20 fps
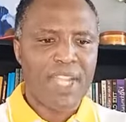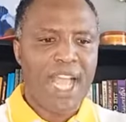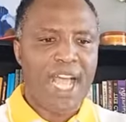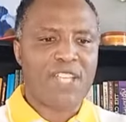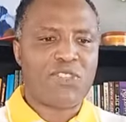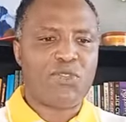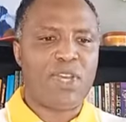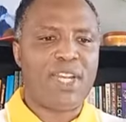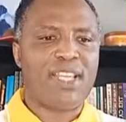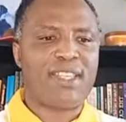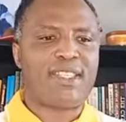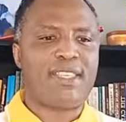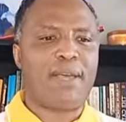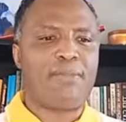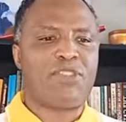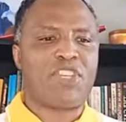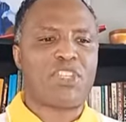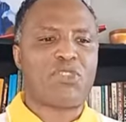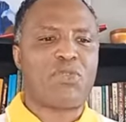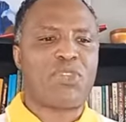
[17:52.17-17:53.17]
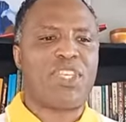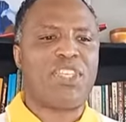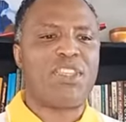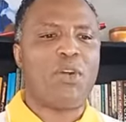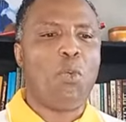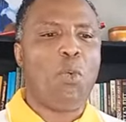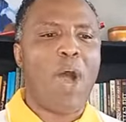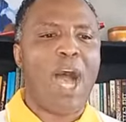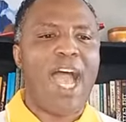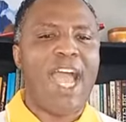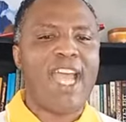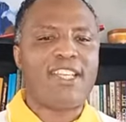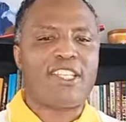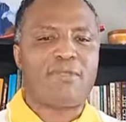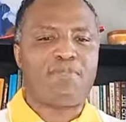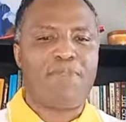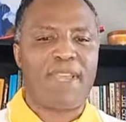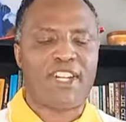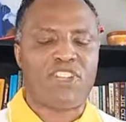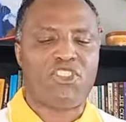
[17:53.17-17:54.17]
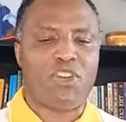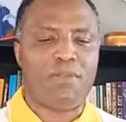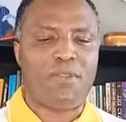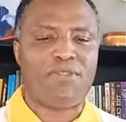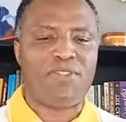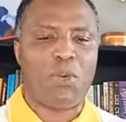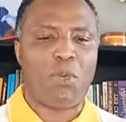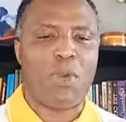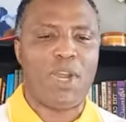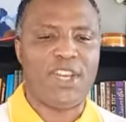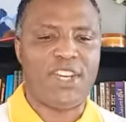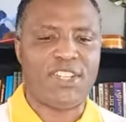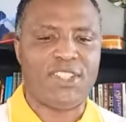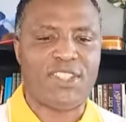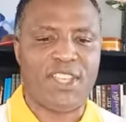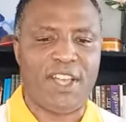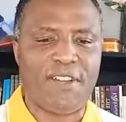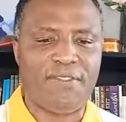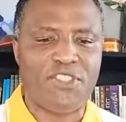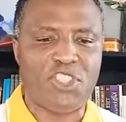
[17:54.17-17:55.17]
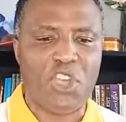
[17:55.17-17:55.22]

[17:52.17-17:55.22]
as well as subjects within the wide spectrum of the word itself.